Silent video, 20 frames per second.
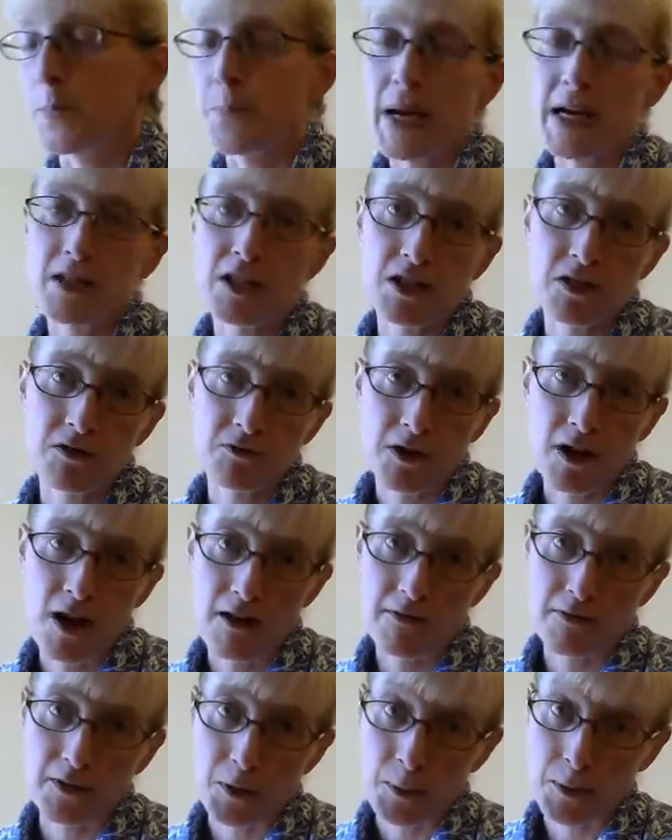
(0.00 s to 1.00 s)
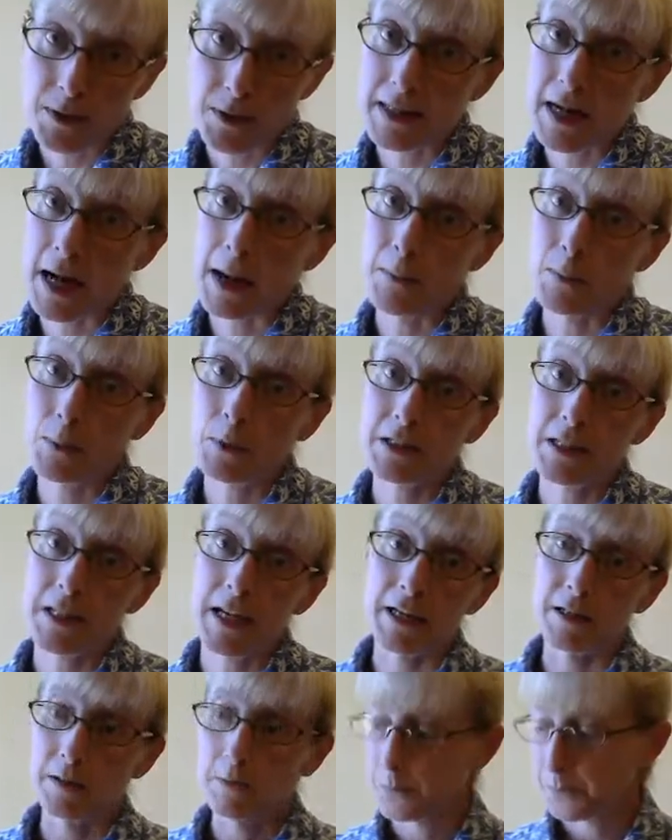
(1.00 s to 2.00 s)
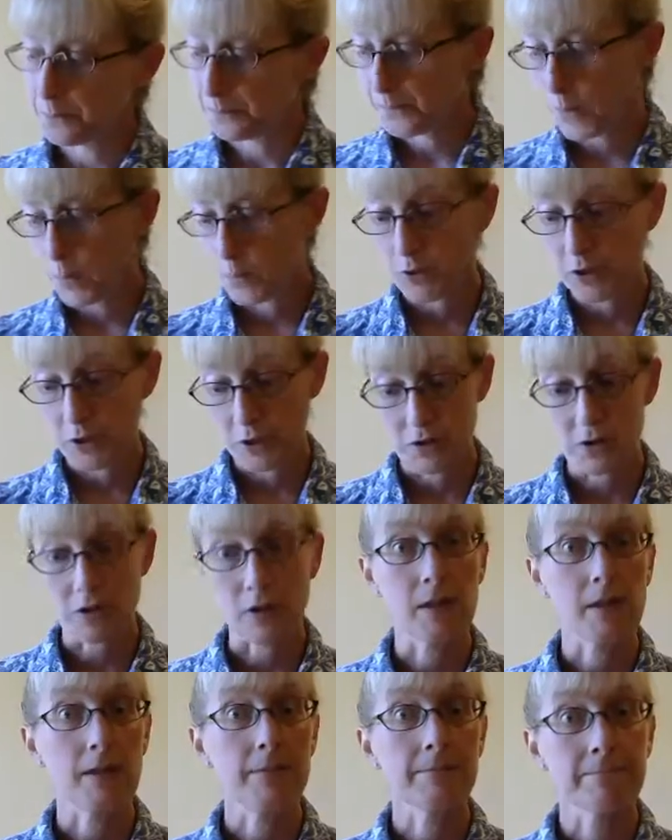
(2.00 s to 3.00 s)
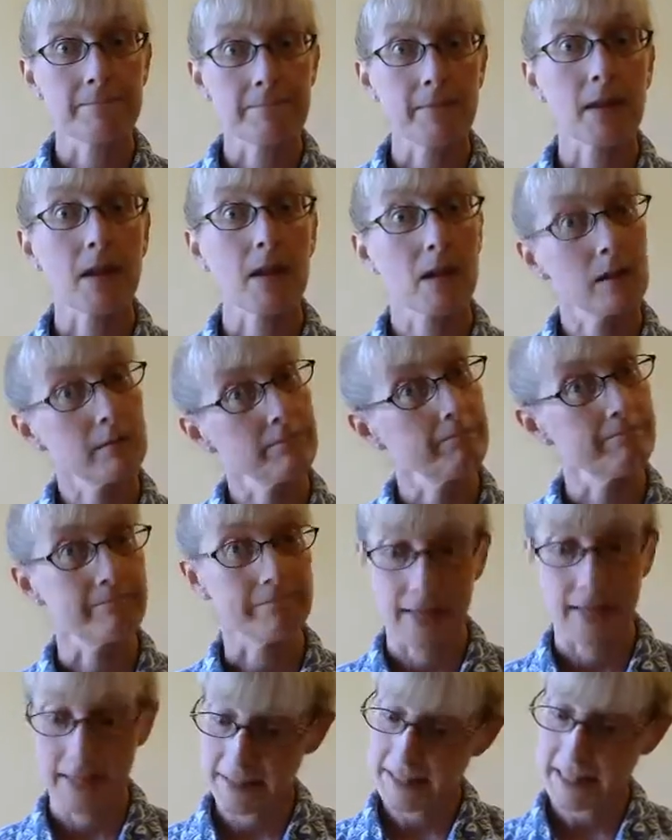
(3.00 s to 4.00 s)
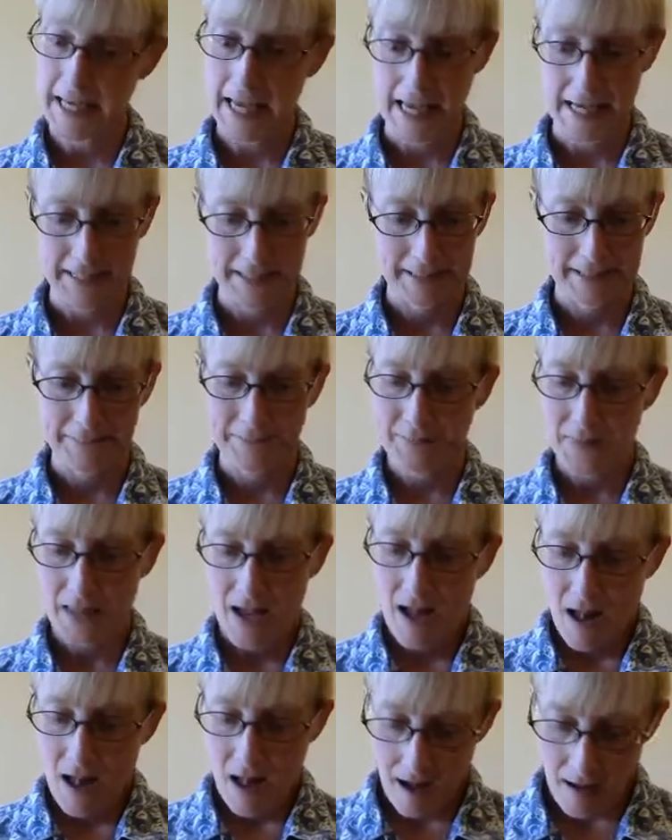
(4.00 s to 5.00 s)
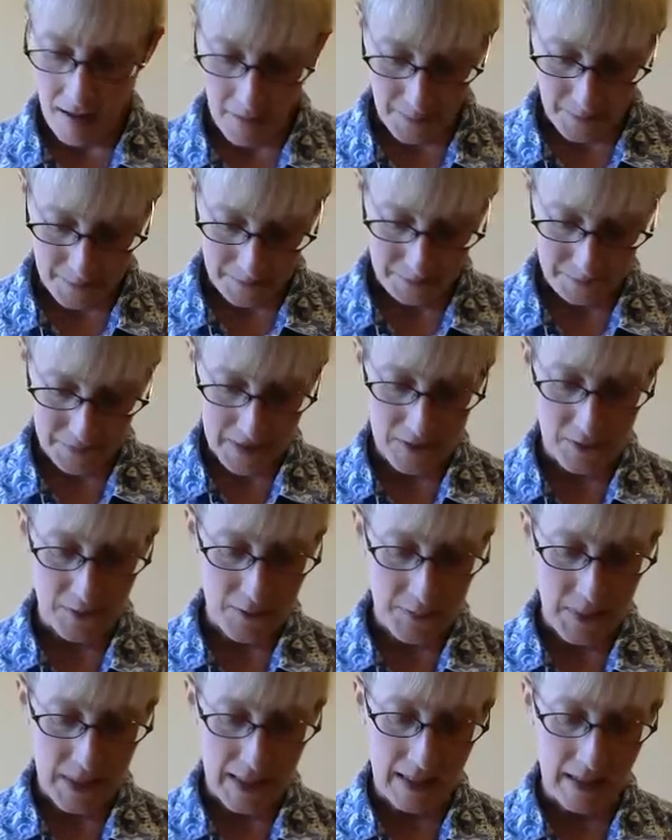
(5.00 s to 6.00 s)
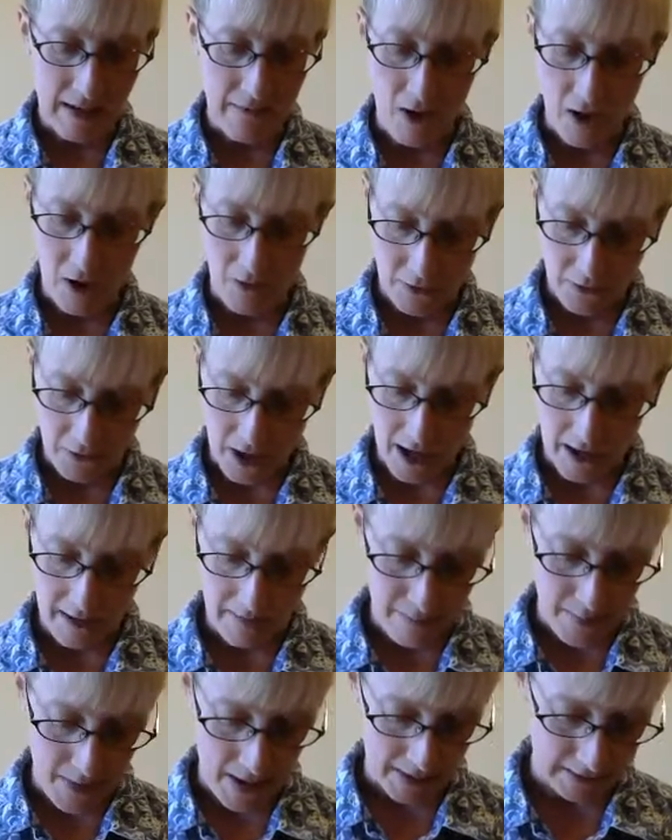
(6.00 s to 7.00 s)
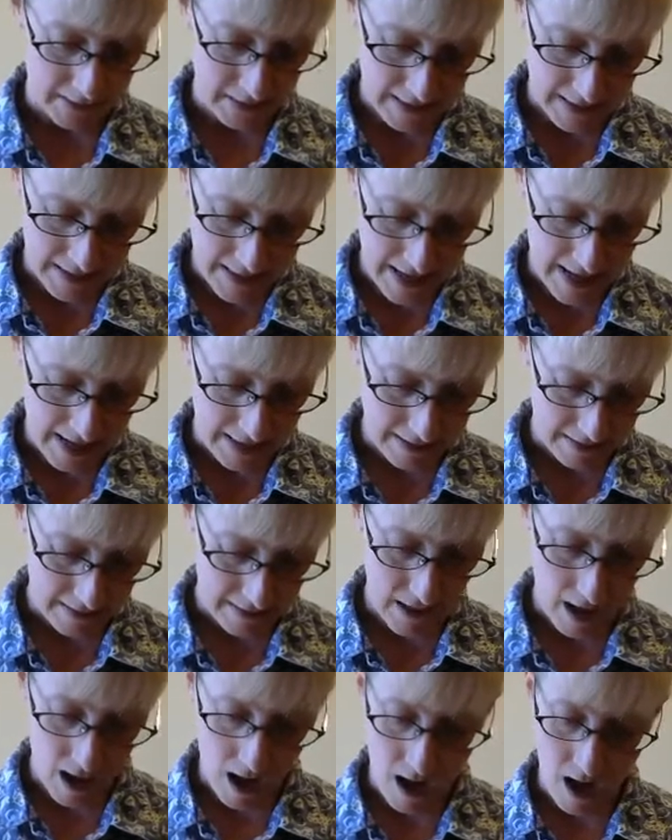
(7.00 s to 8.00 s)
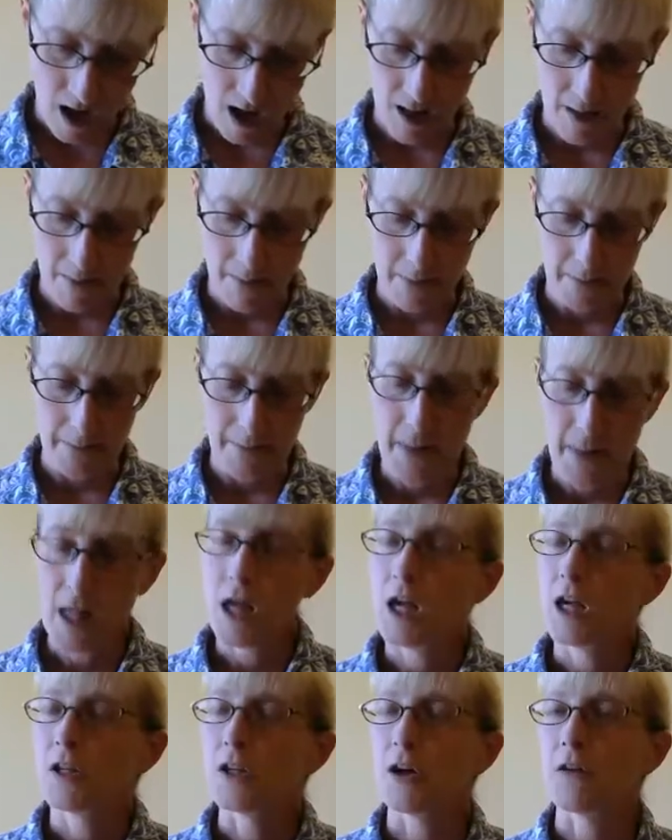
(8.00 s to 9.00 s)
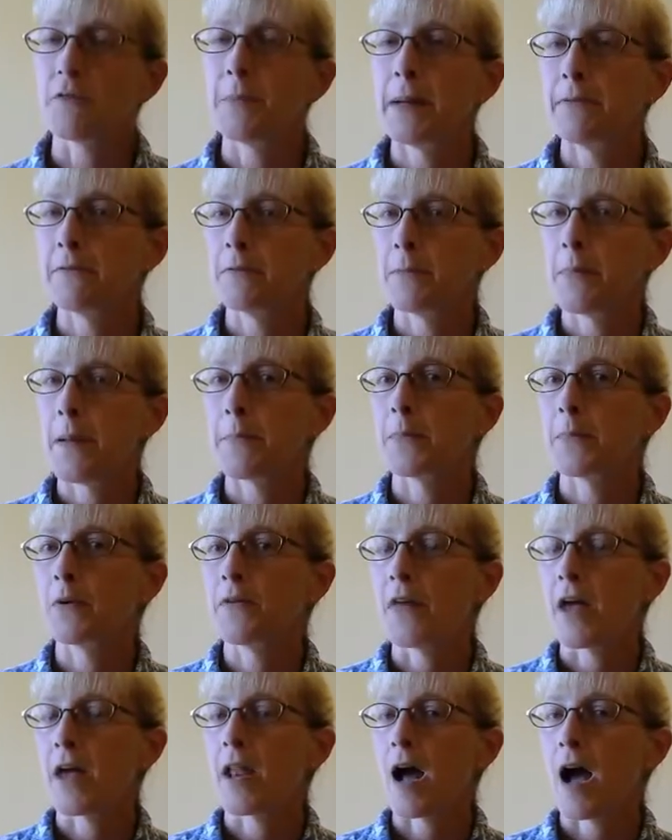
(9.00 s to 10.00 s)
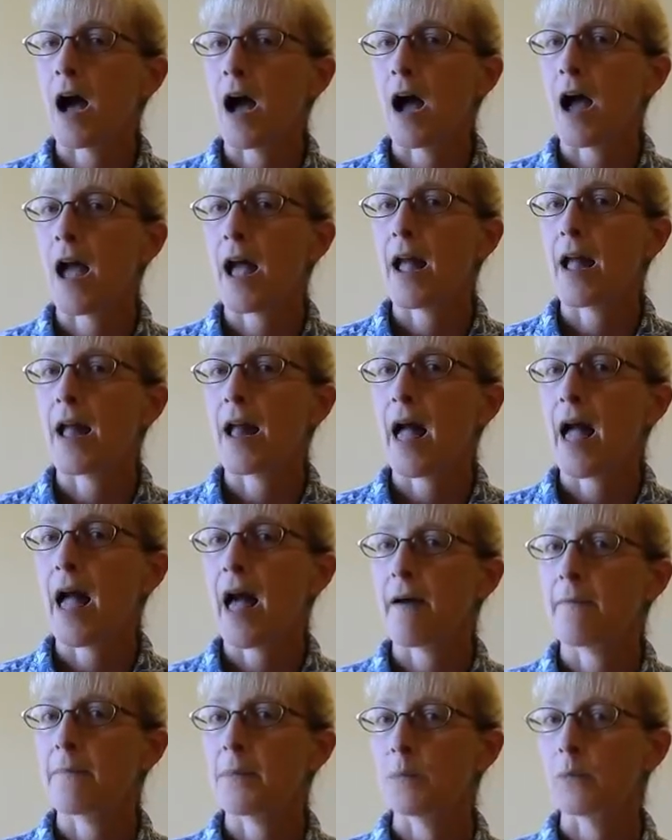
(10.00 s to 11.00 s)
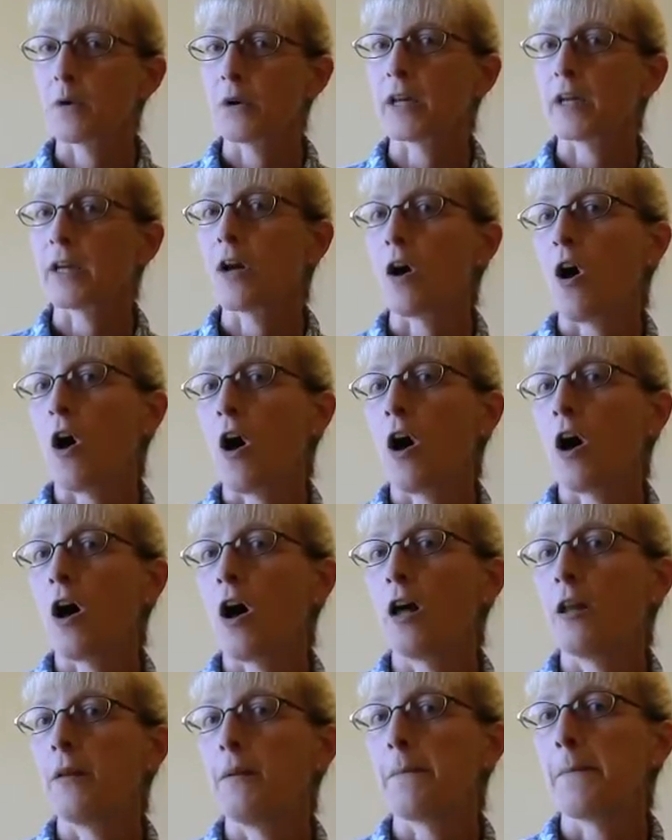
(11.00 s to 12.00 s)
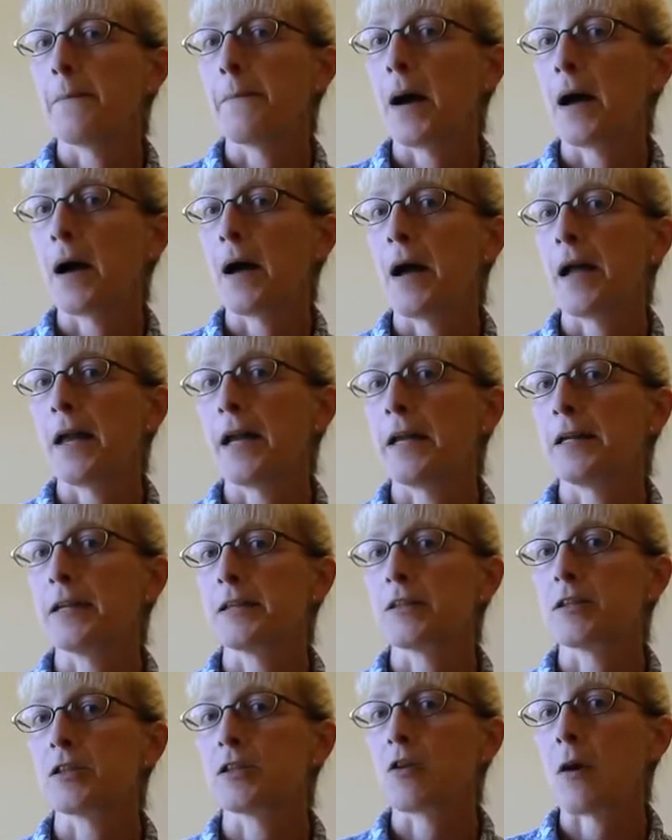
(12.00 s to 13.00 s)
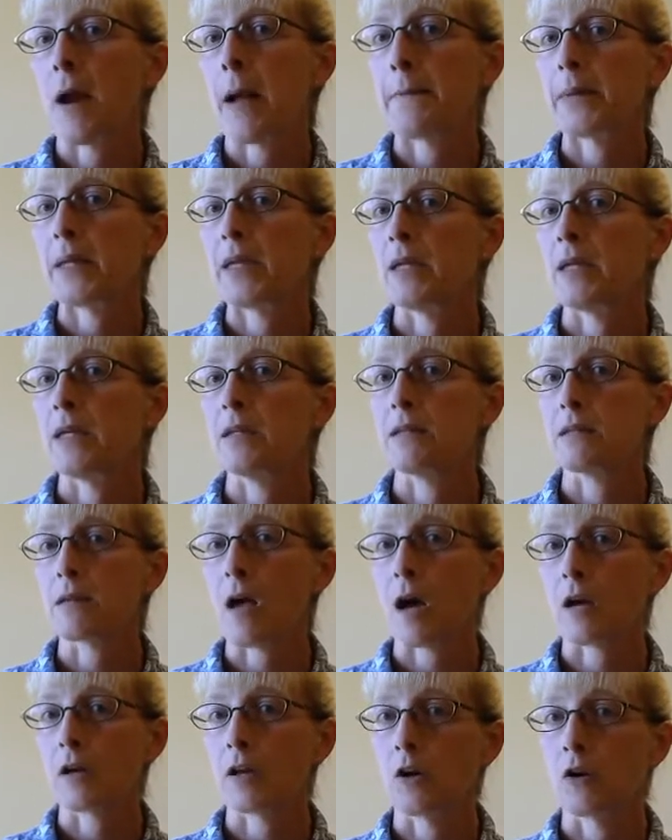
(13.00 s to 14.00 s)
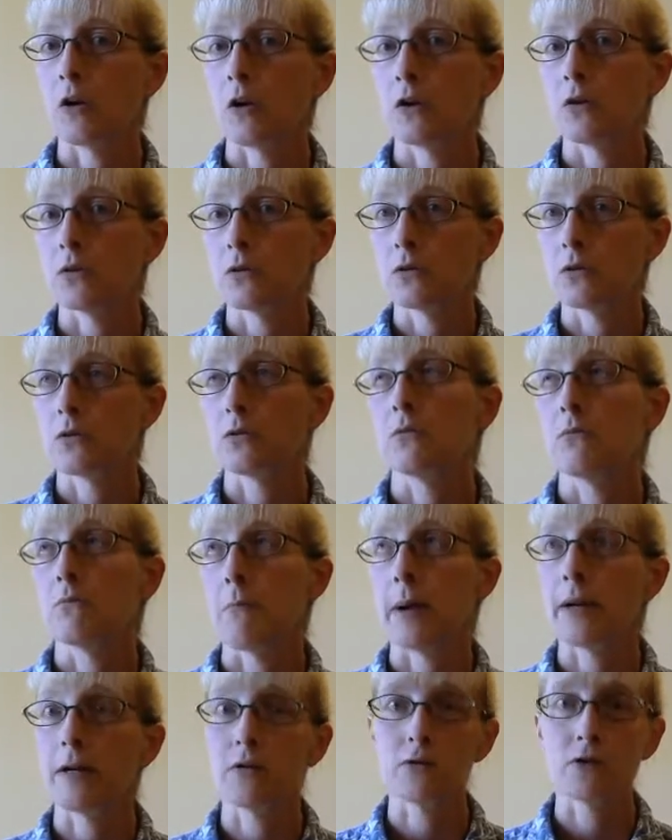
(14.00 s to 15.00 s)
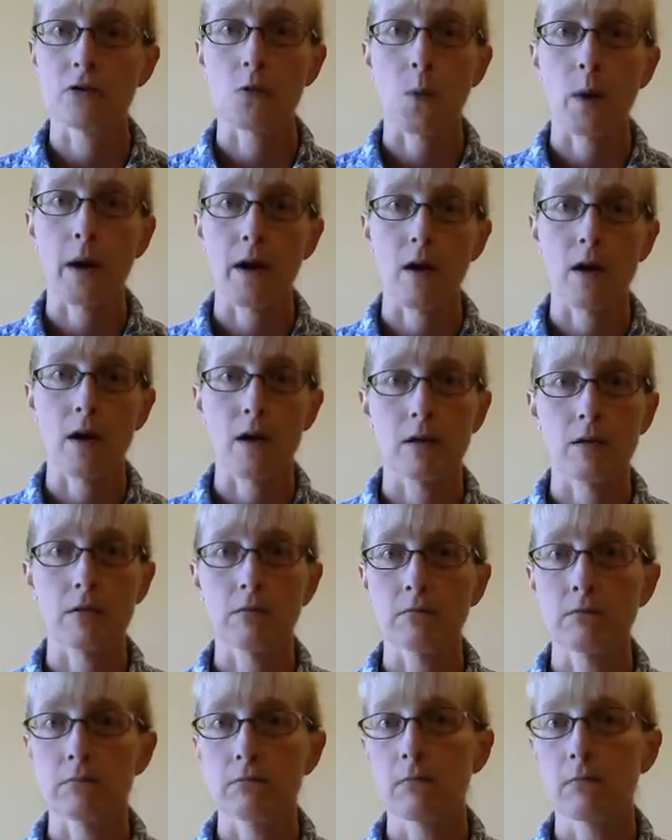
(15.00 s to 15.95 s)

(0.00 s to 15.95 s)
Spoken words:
patients recovering, was time will tell, which usually is the case. So speaking of other kind of mindless knits, y'all may remember that I have been working on my scrappy sock yarn mitered square